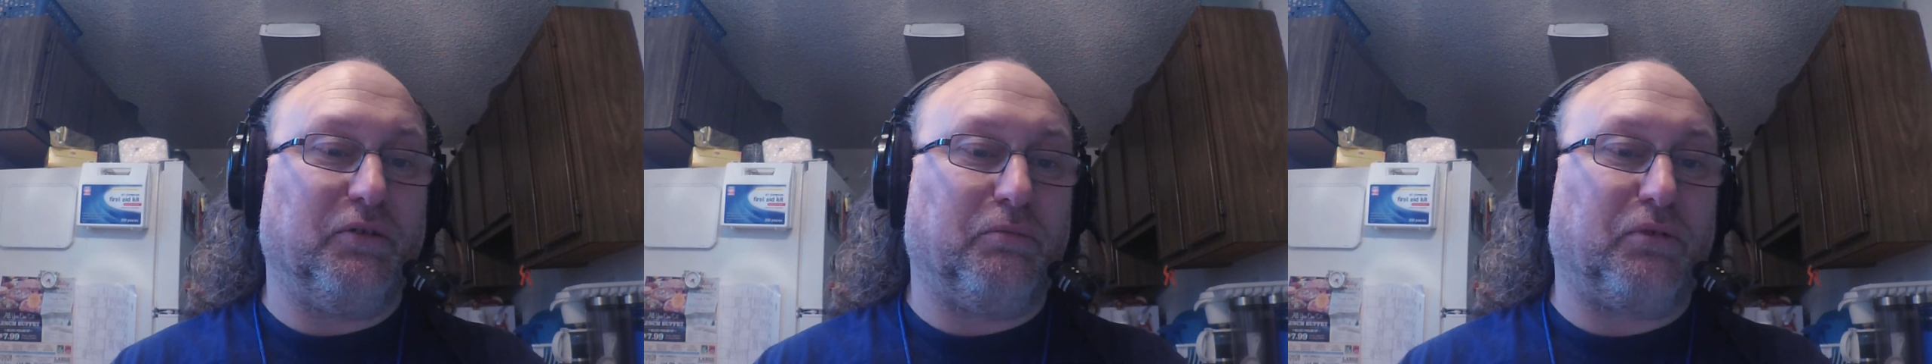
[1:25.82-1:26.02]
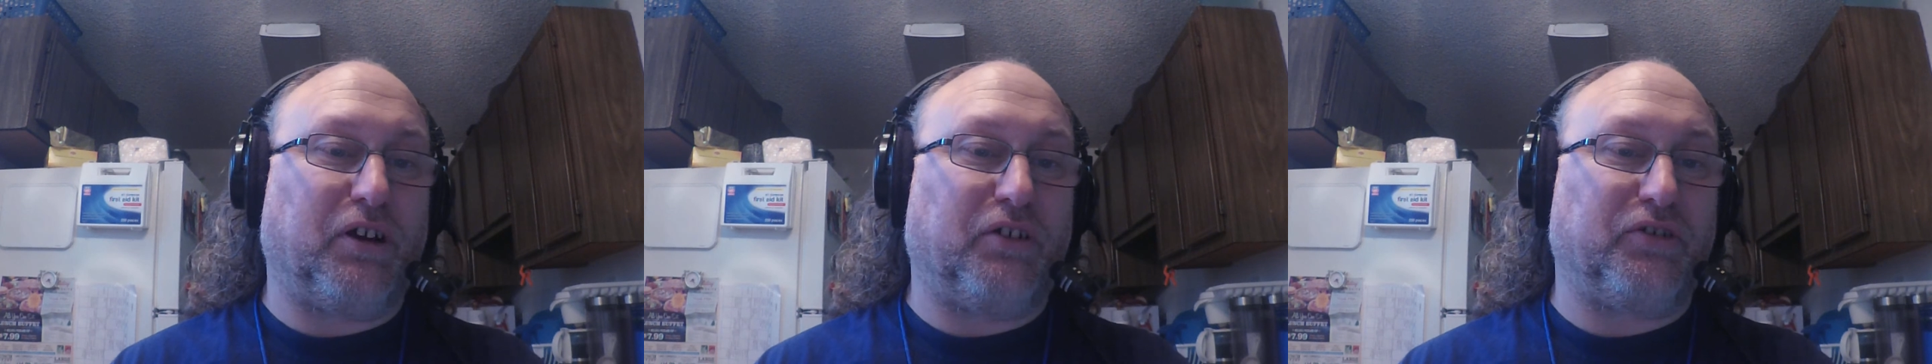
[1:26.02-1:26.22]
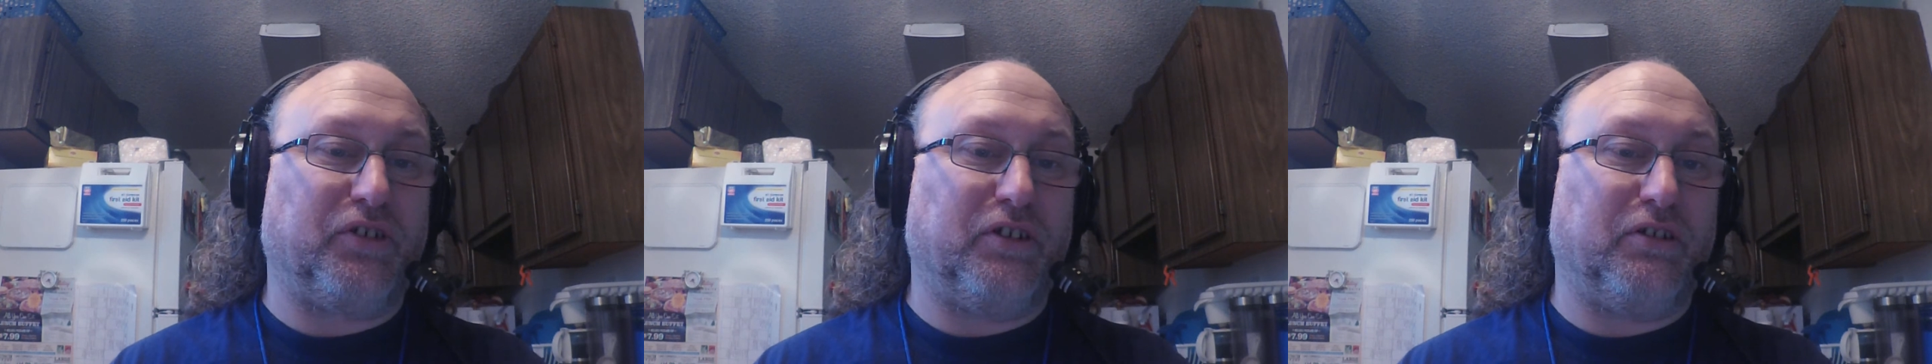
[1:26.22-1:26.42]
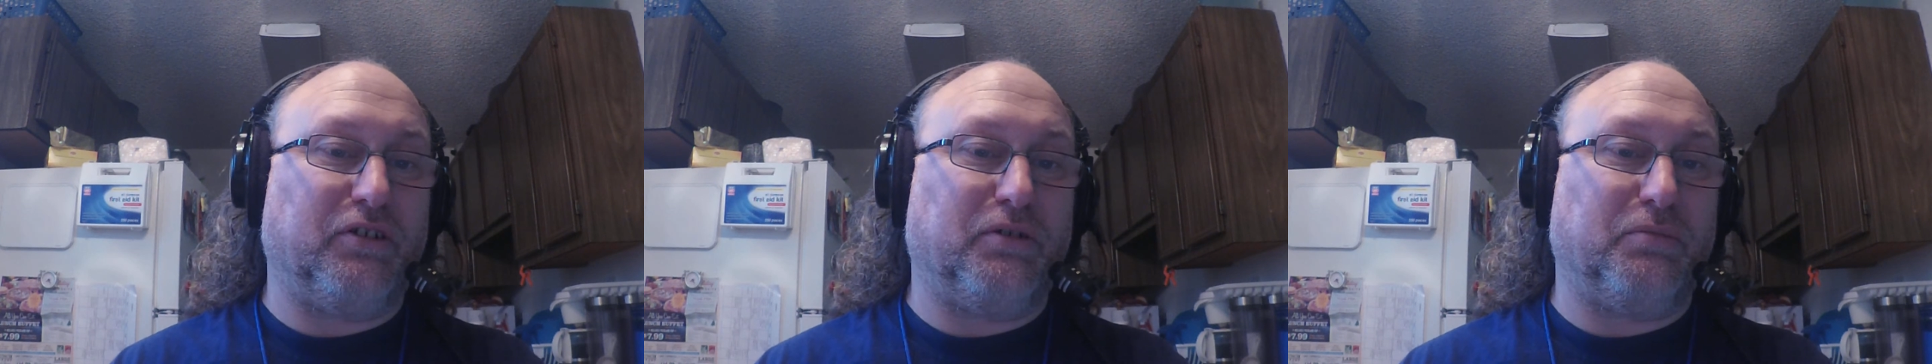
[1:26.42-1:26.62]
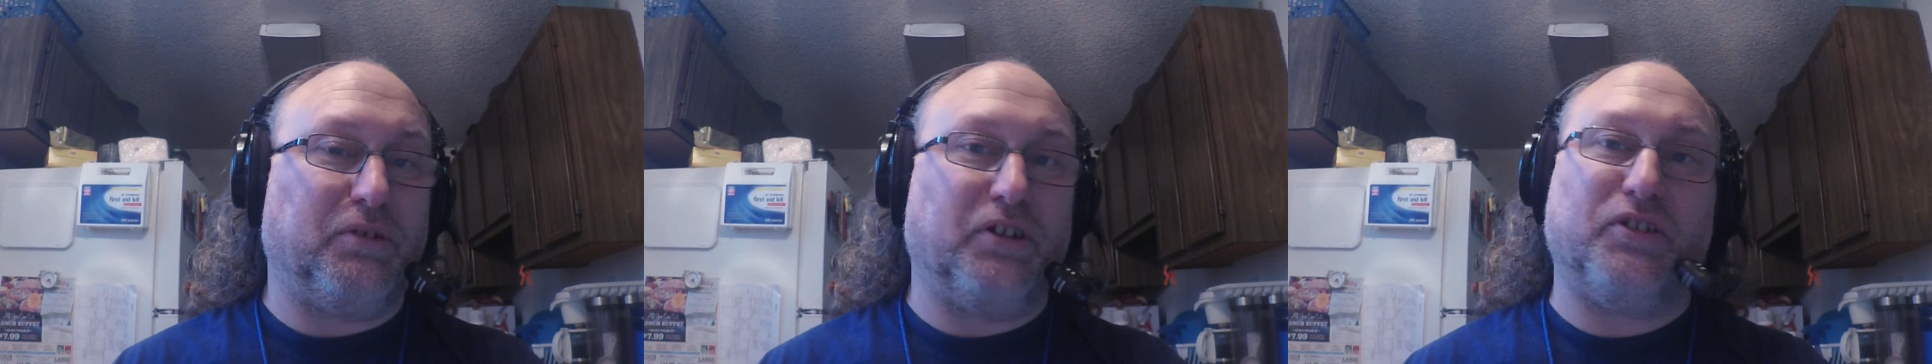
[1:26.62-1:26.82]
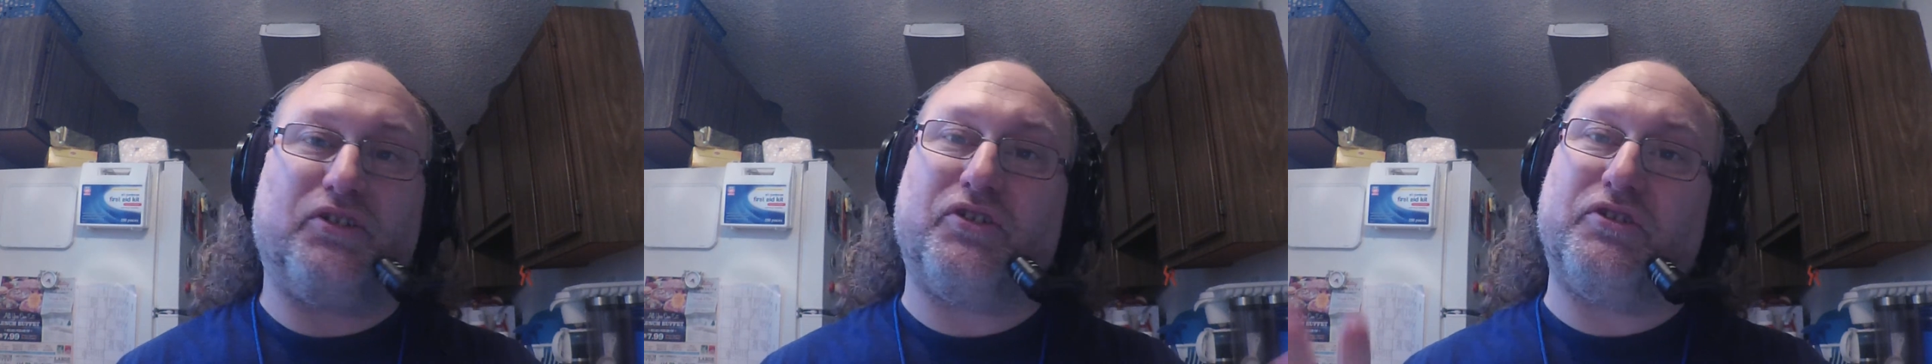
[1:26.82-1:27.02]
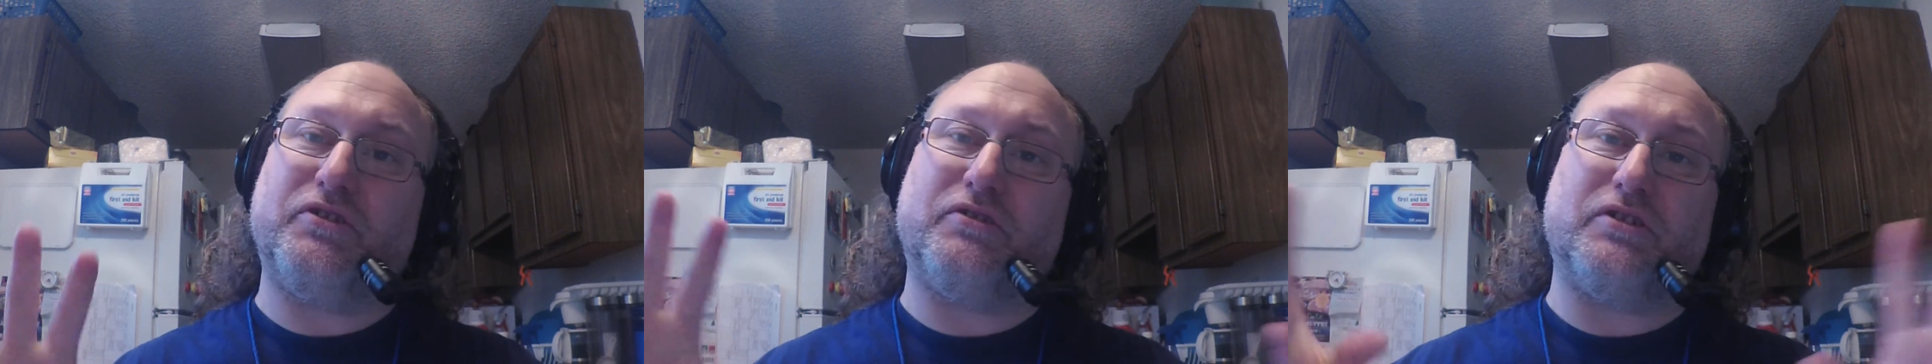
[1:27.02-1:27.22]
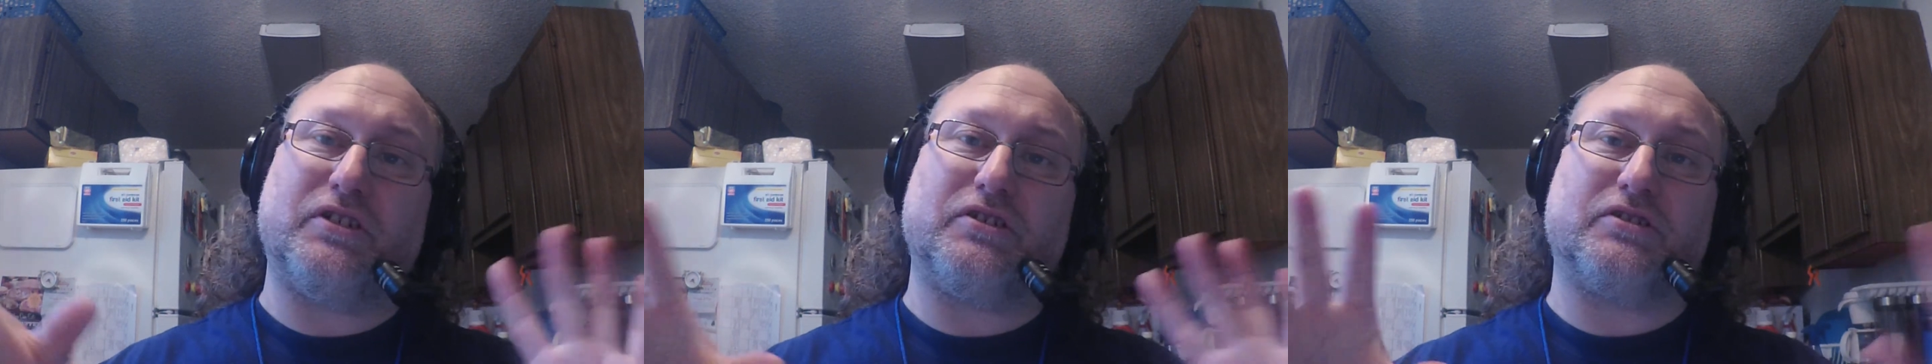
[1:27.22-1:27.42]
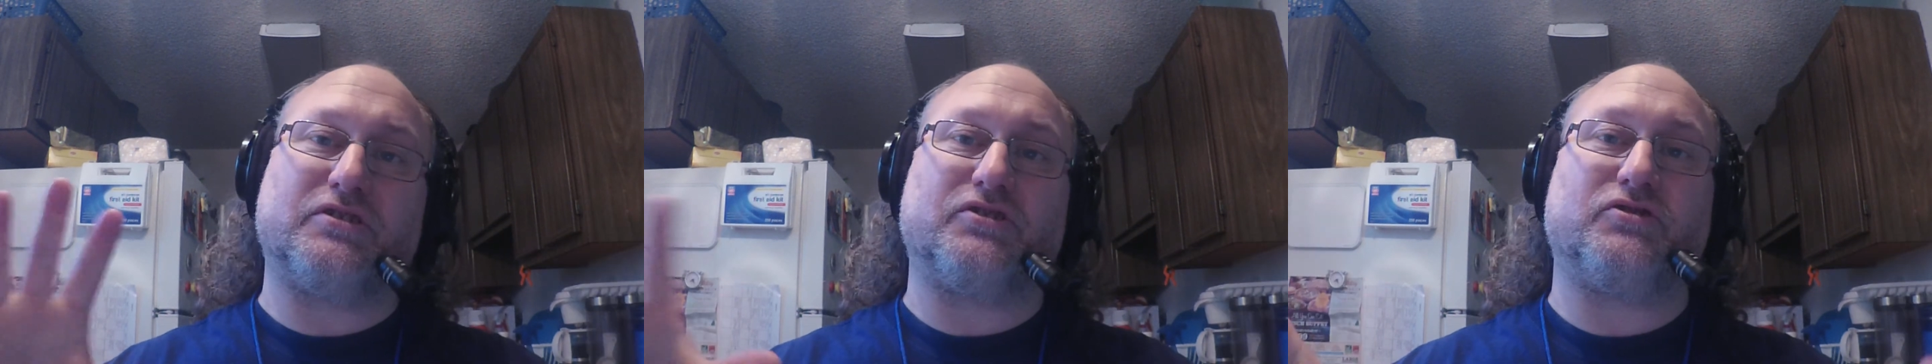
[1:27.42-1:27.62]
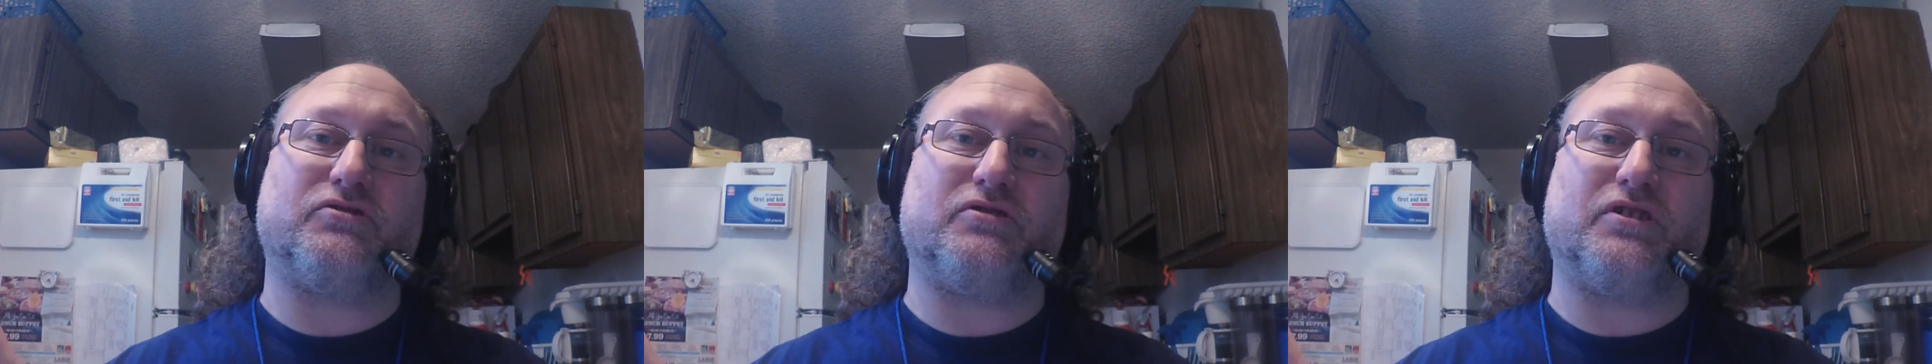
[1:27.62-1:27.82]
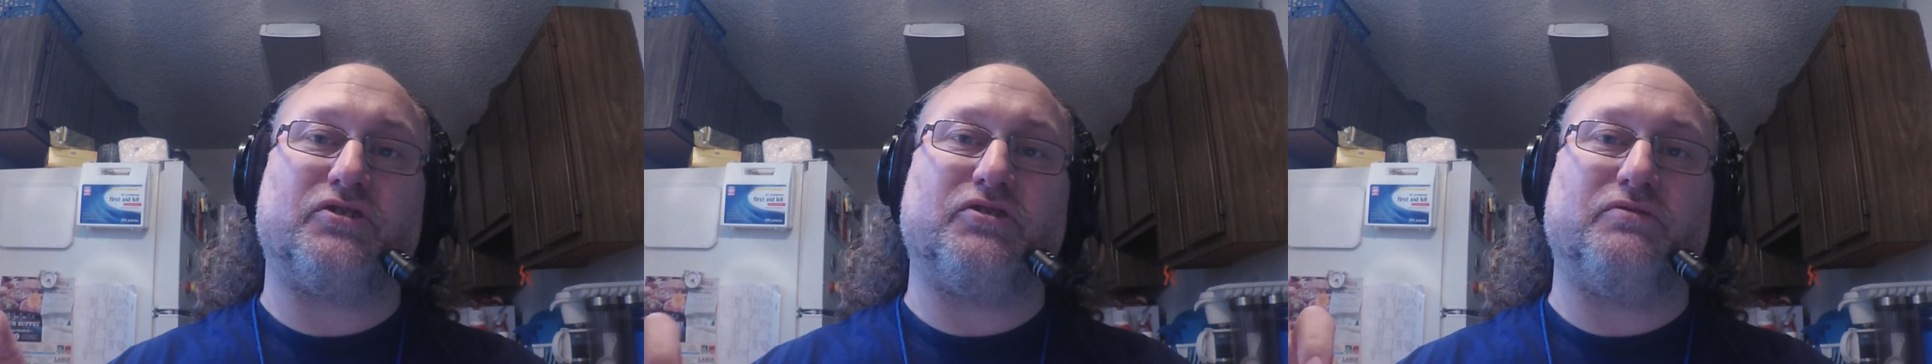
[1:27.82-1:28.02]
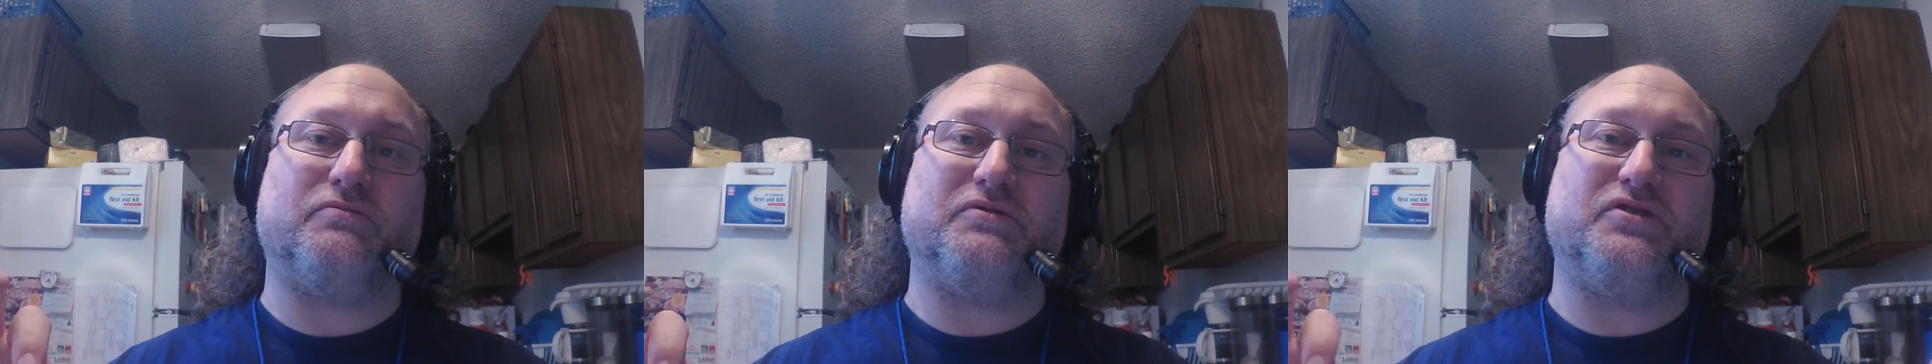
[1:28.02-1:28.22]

browse it a little bit. It's still under construction.